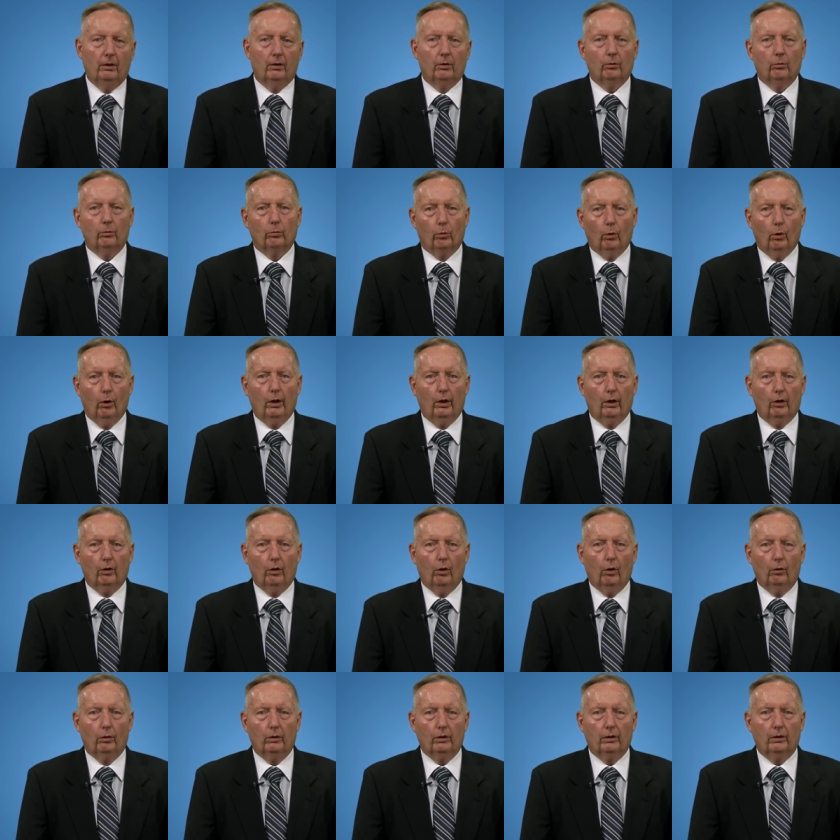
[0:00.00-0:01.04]
Royal
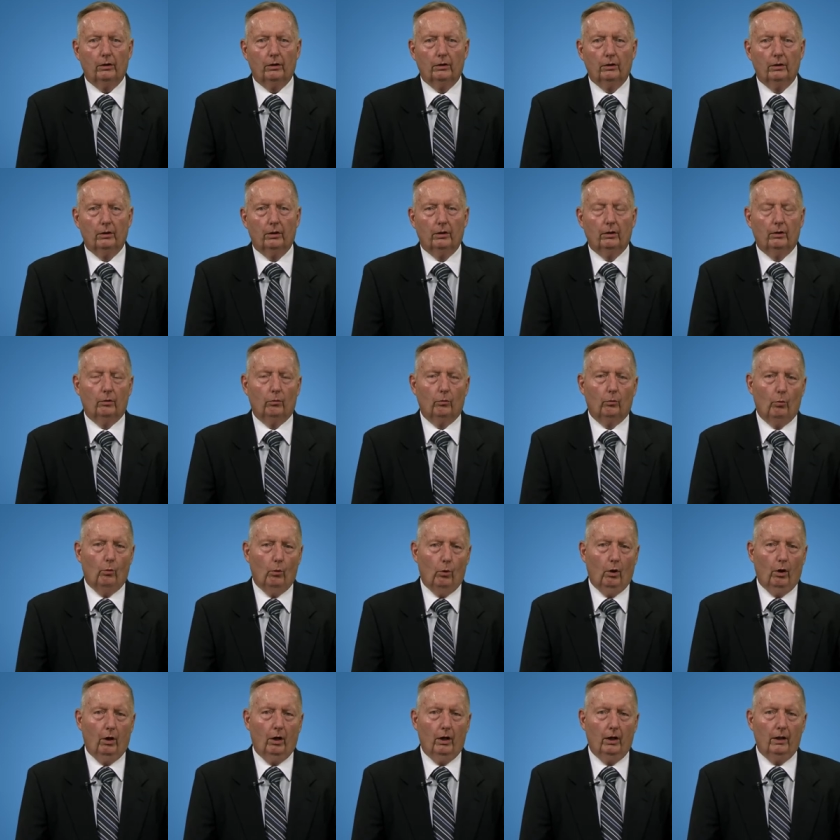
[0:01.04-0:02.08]
Oak,
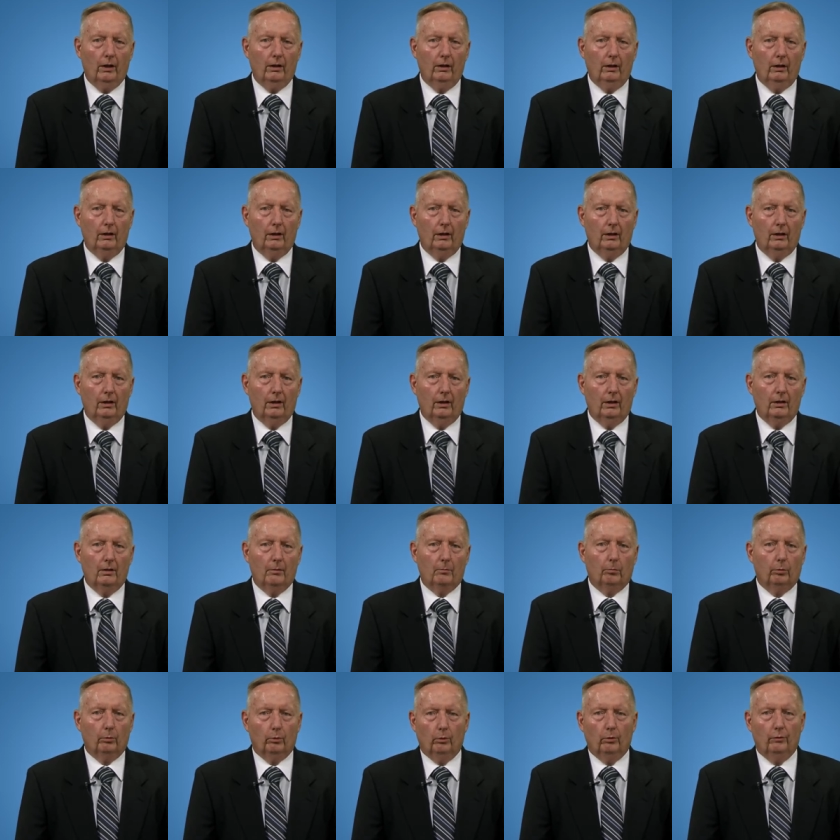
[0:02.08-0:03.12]
Warren,
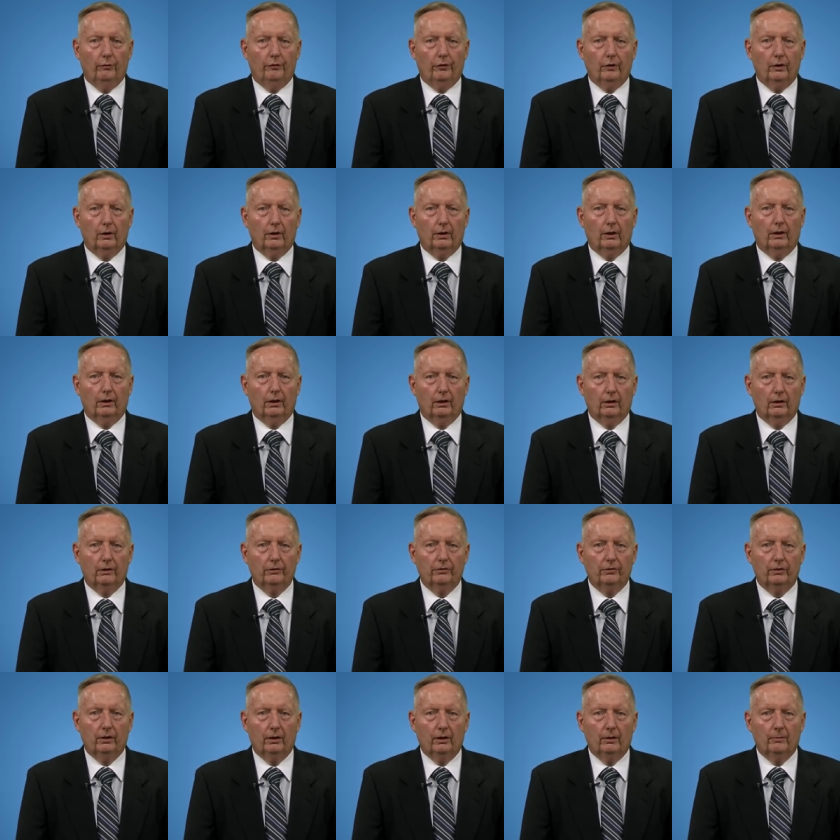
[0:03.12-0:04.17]
Bloomfield
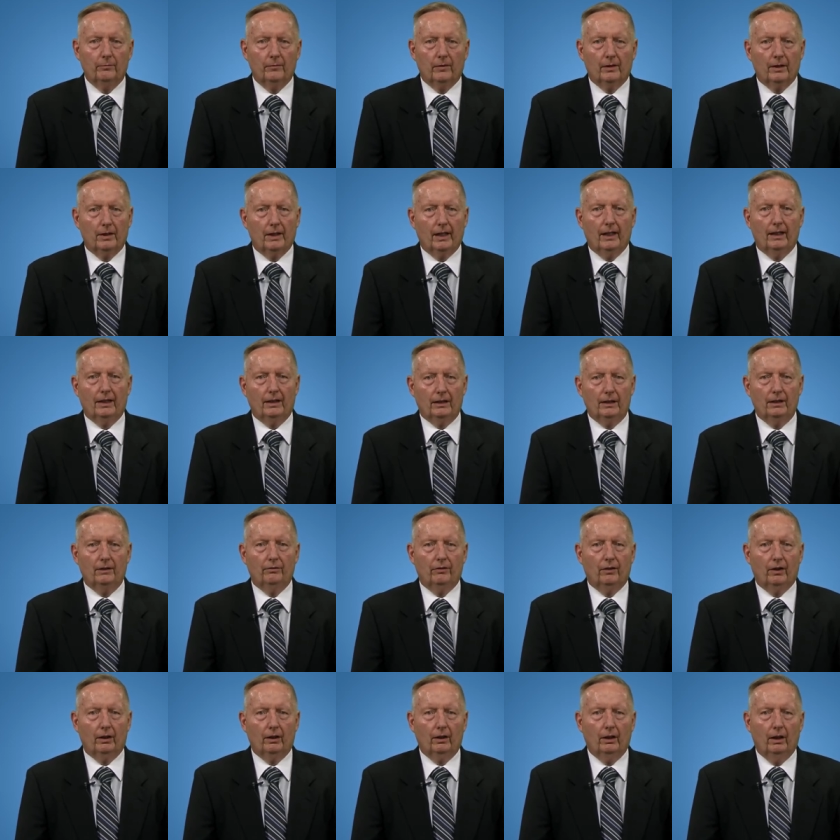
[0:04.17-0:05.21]
Hills, and
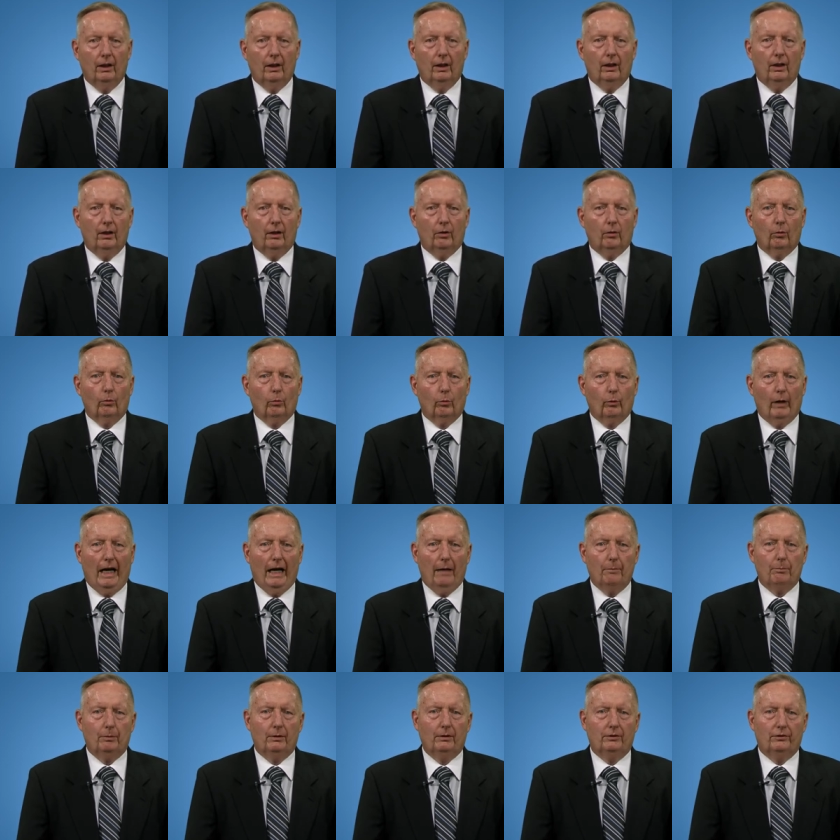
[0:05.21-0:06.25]
even
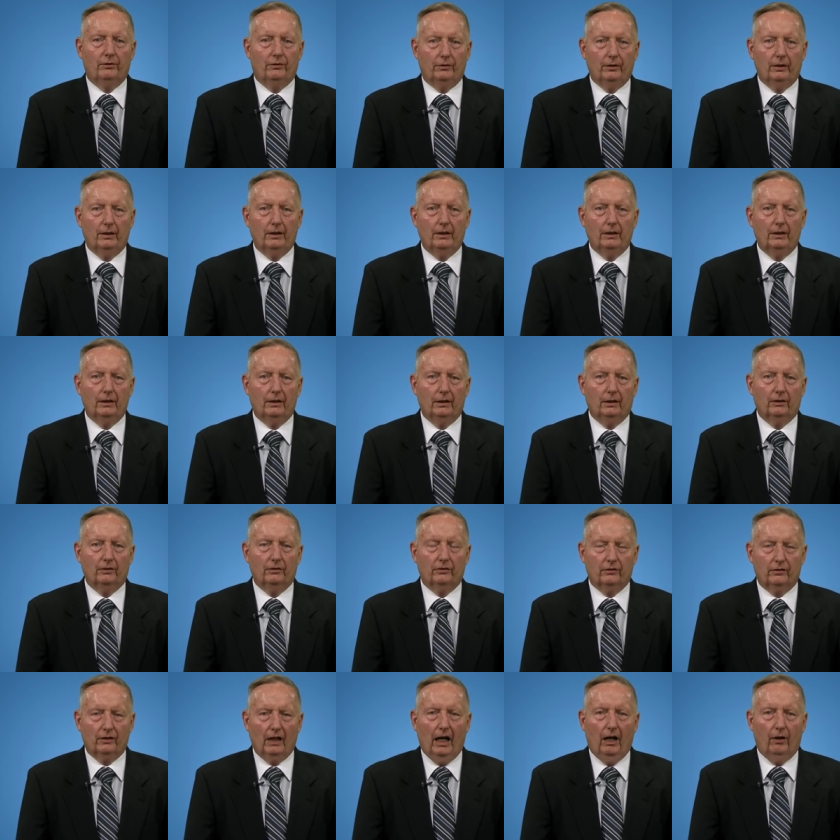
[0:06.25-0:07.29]
Rapid City,
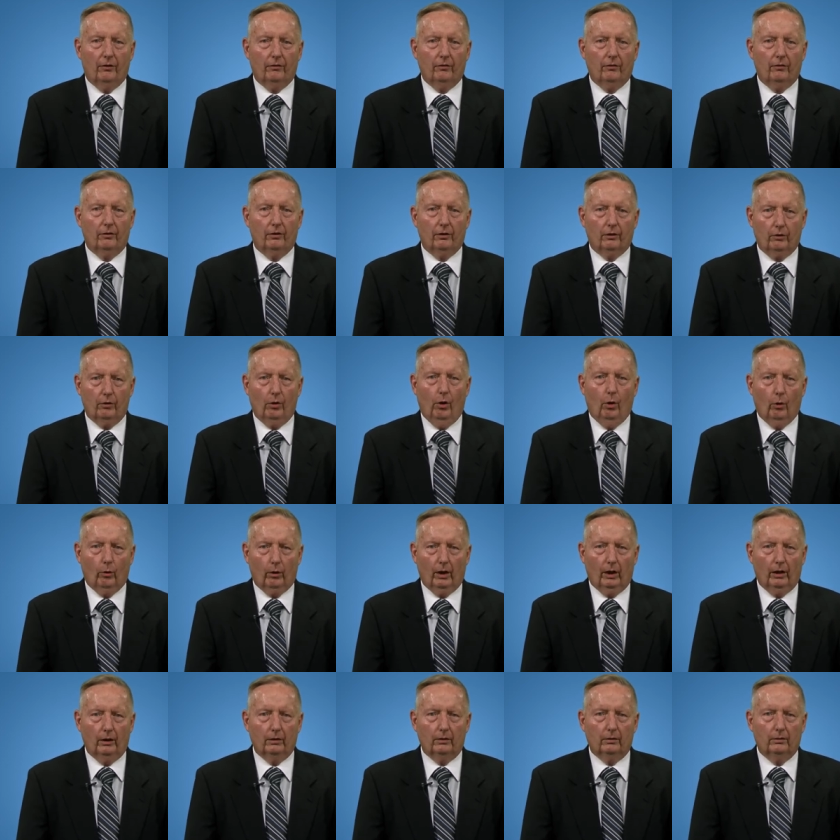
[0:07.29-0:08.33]
South
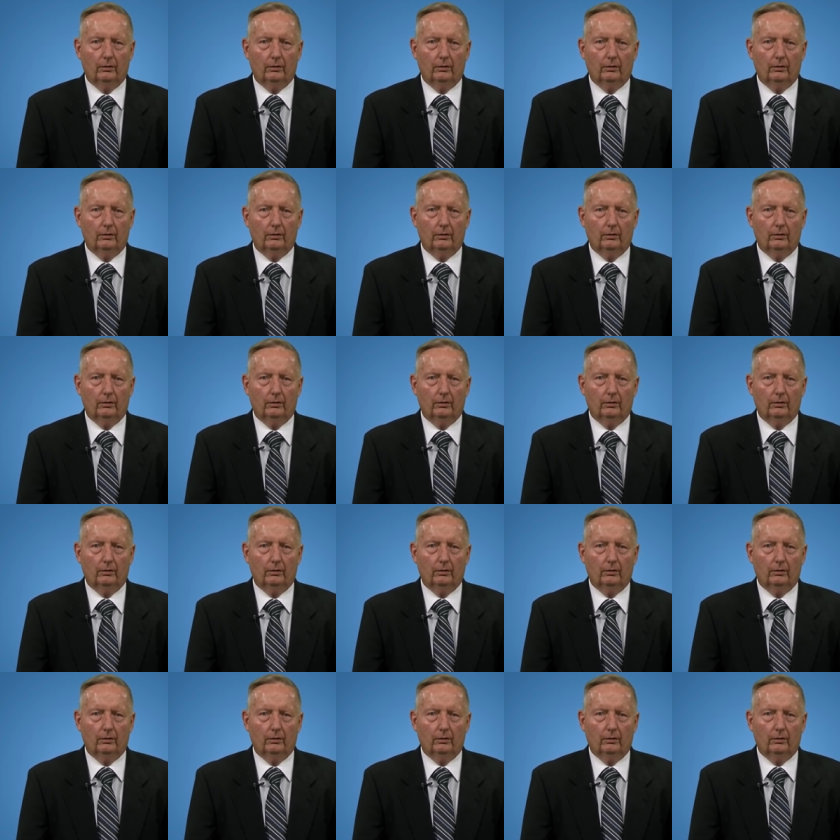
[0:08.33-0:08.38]
Dakota.